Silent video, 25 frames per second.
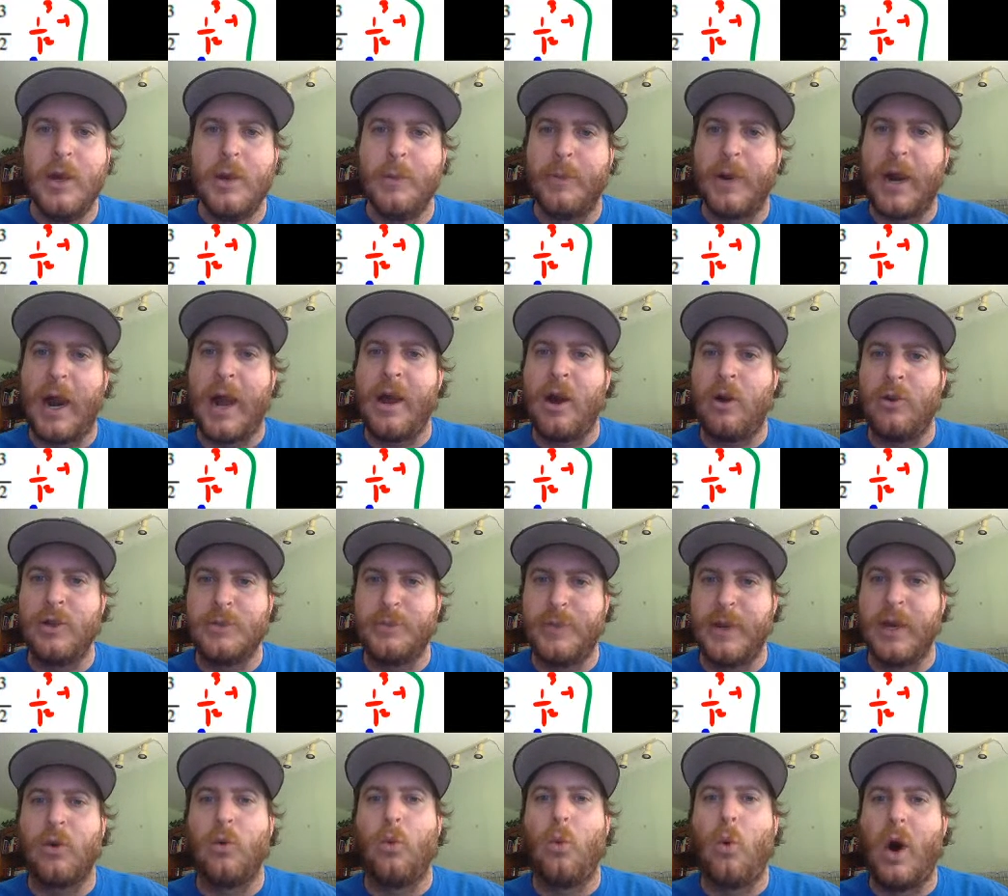But I always
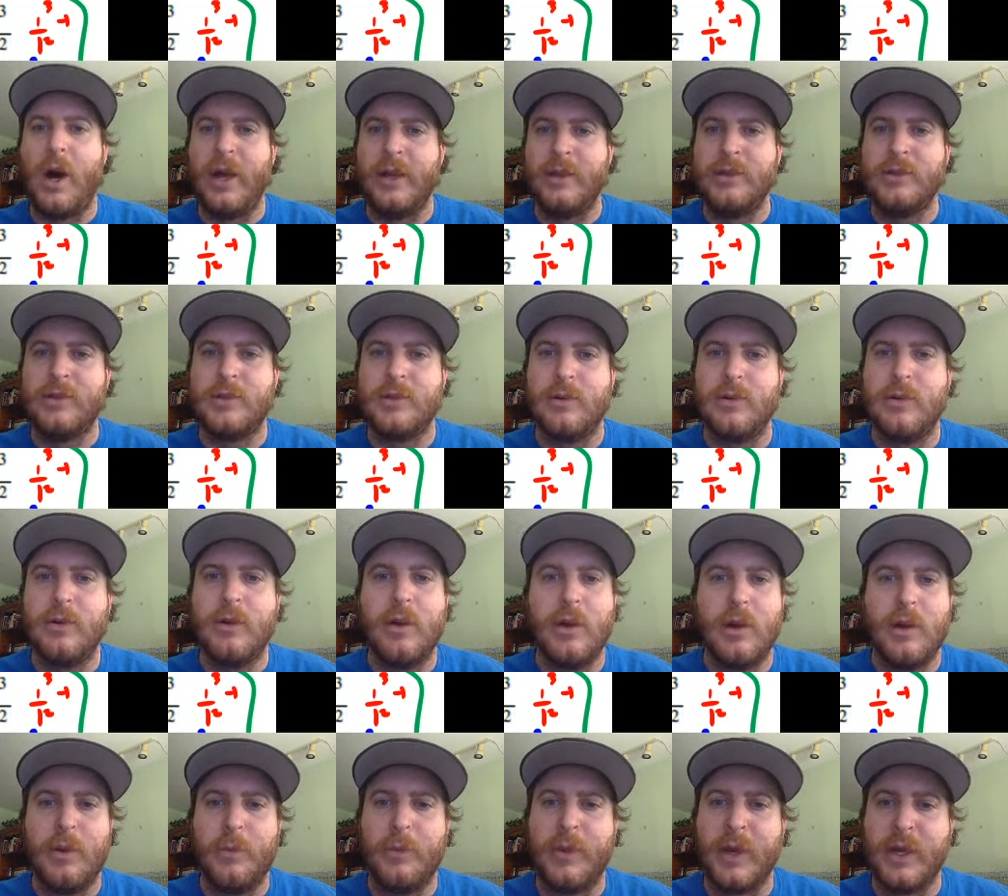pick 1s
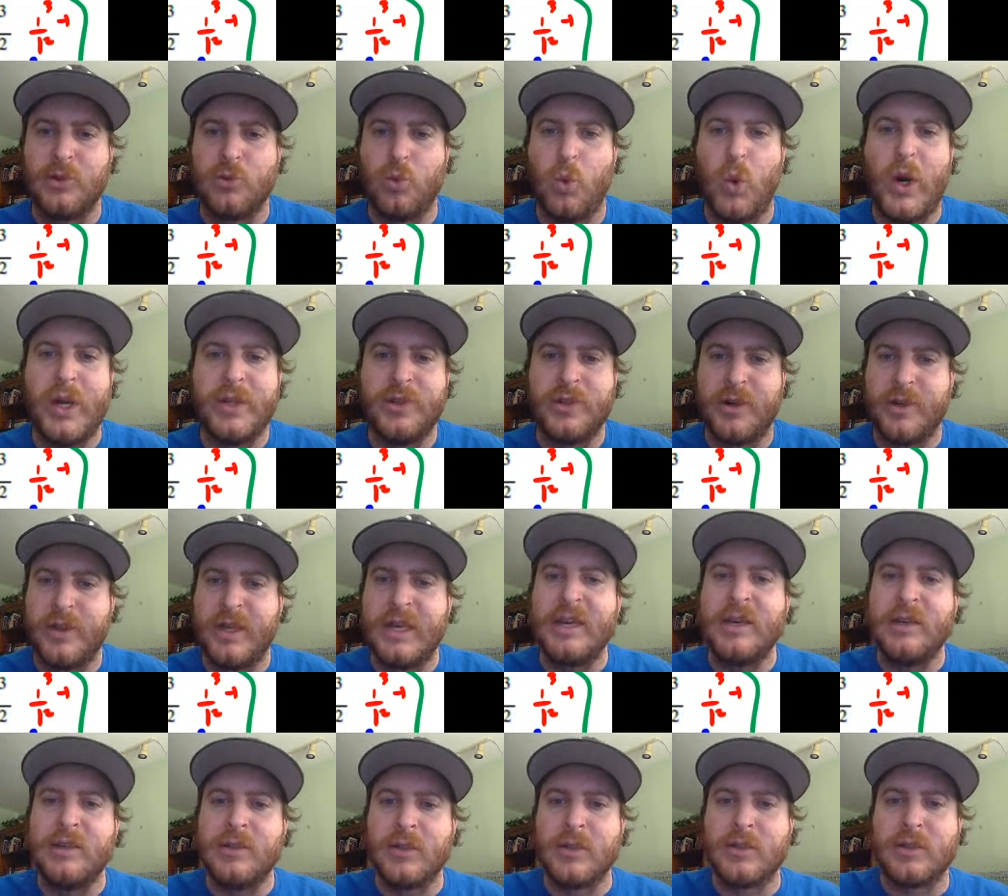because 1s are
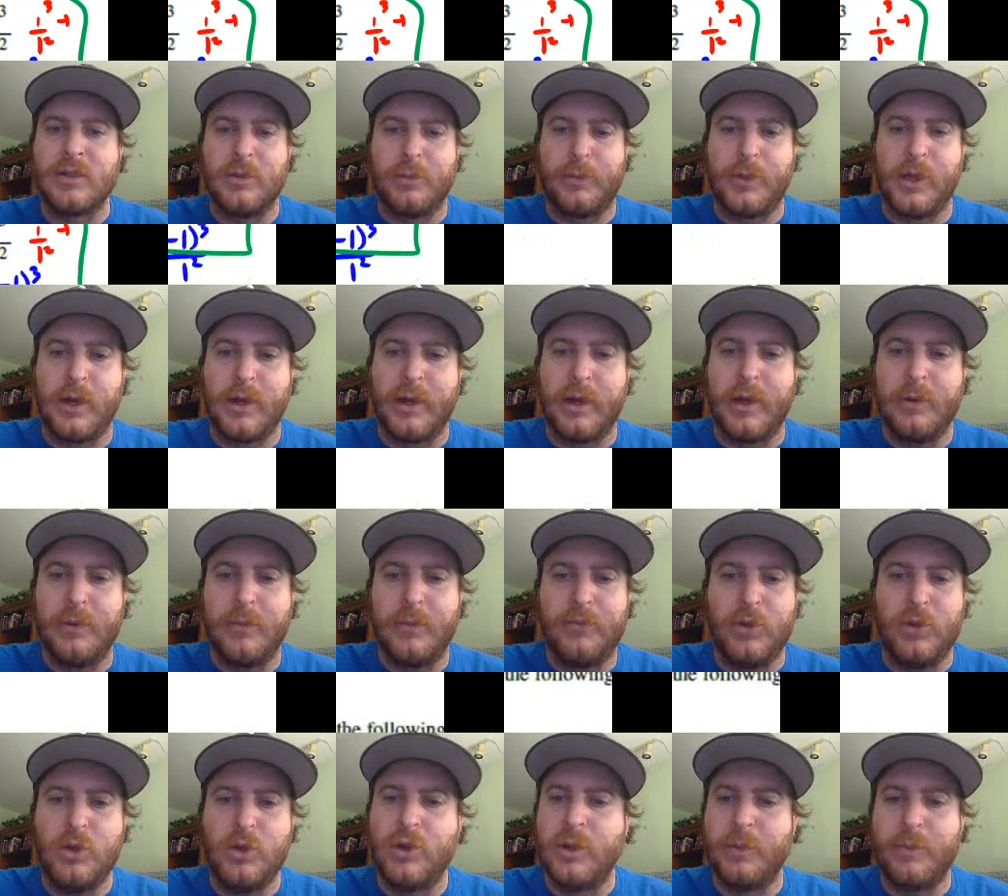the easiest to plug in.
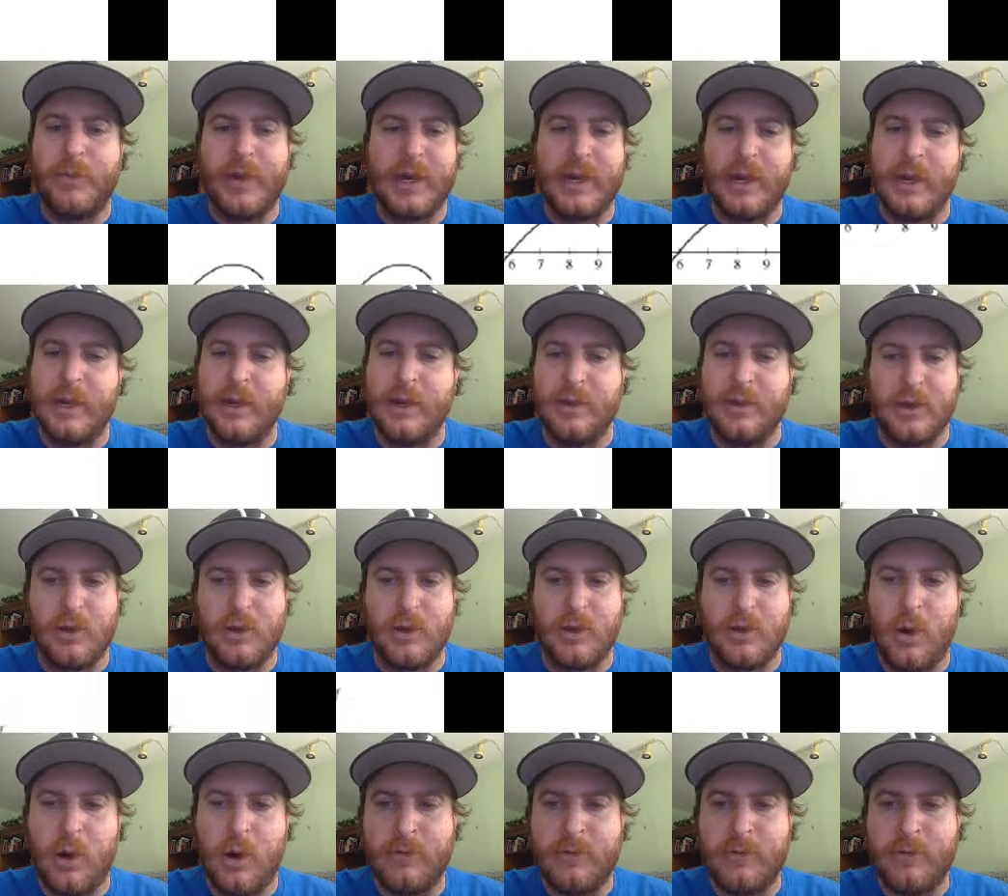You can pick anything you
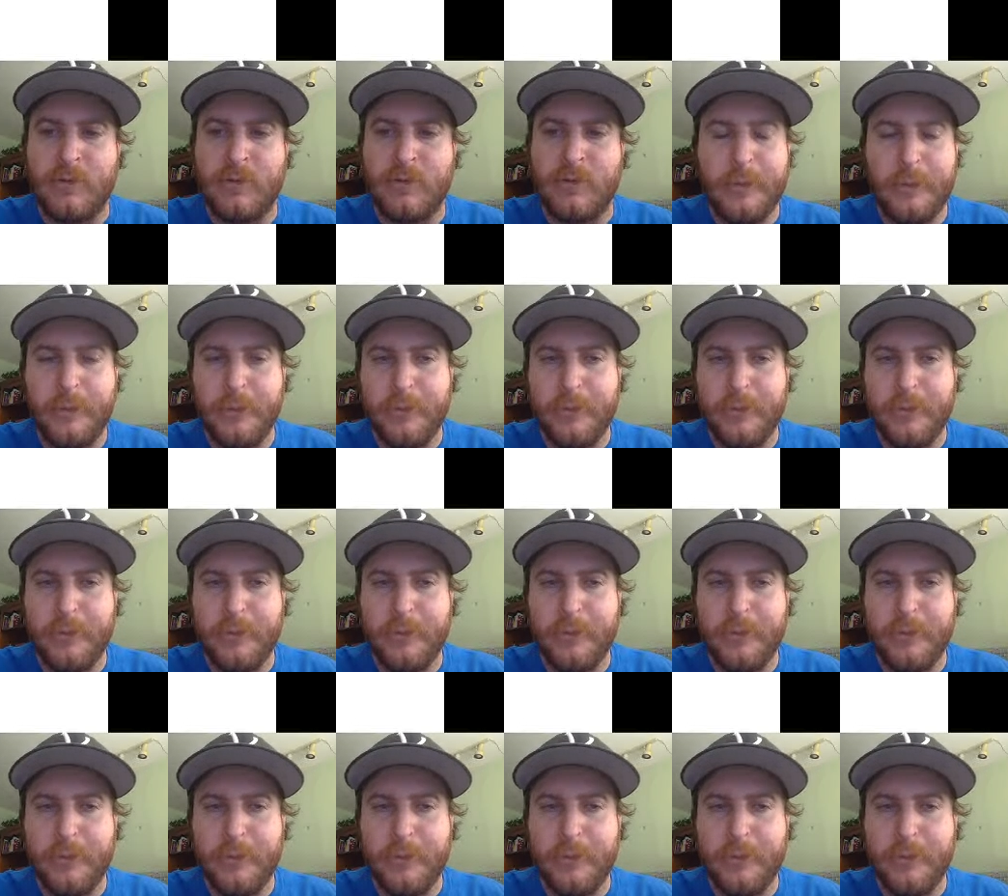want, really.